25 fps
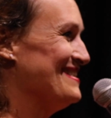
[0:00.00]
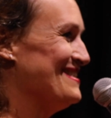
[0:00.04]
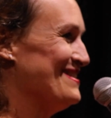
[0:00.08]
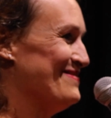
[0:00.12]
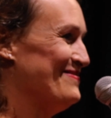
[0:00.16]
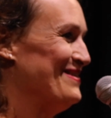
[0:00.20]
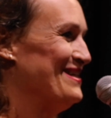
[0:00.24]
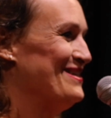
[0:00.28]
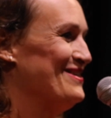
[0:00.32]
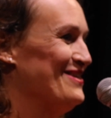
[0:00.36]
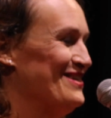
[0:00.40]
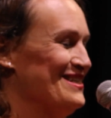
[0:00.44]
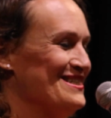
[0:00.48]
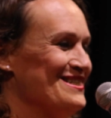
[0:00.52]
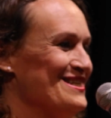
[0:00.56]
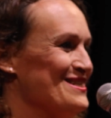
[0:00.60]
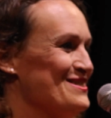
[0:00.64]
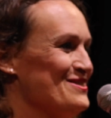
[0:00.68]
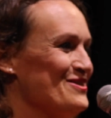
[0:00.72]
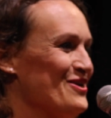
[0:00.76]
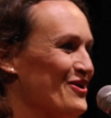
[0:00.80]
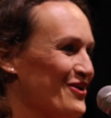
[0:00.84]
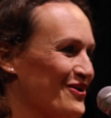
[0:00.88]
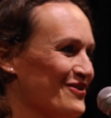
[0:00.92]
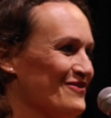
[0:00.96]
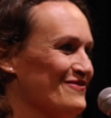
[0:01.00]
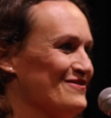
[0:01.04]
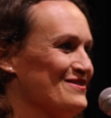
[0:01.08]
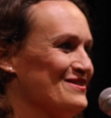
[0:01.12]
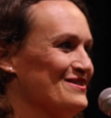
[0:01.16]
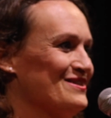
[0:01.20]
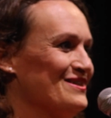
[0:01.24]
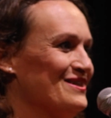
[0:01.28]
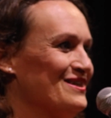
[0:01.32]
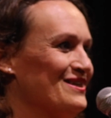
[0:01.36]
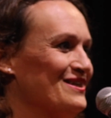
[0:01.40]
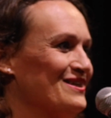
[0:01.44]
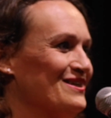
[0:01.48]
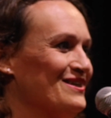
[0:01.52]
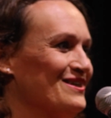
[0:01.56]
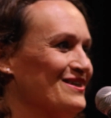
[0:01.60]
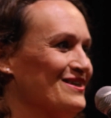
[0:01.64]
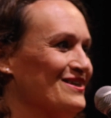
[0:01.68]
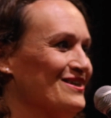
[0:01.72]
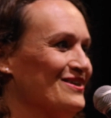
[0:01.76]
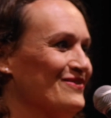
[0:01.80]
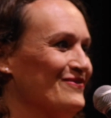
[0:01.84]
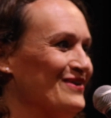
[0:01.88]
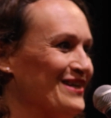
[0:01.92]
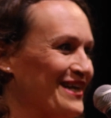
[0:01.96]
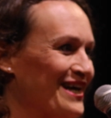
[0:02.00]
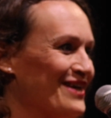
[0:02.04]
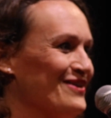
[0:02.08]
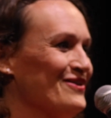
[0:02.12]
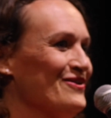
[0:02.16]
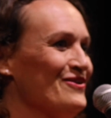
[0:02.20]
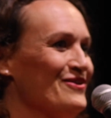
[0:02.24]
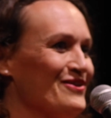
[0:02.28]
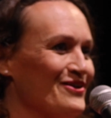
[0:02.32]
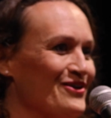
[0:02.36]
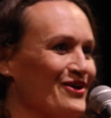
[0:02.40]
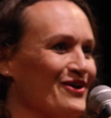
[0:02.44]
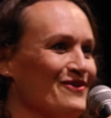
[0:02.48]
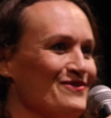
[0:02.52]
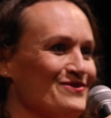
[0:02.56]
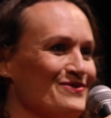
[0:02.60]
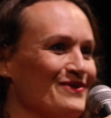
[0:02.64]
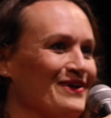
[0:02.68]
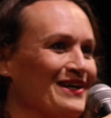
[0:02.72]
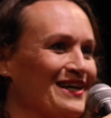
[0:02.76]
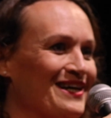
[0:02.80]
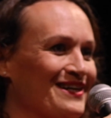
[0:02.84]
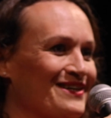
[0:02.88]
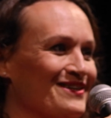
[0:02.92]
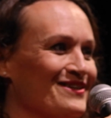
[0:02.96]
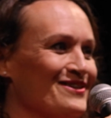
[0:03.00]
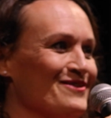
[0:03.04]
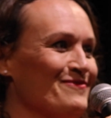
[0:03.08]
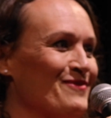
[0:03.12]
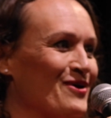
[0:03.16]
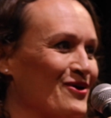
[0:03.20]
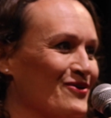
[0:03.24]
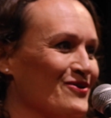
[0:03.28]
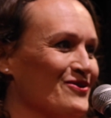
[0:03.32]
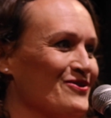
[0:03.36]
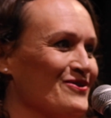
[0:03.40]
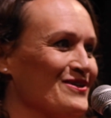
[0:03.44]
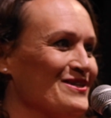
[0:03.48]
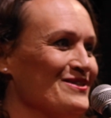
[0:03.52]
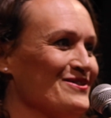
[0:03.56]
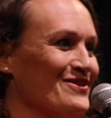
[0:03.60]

It's a bit, it's just nerves. We'll get through the nerves. We'll get to the poetry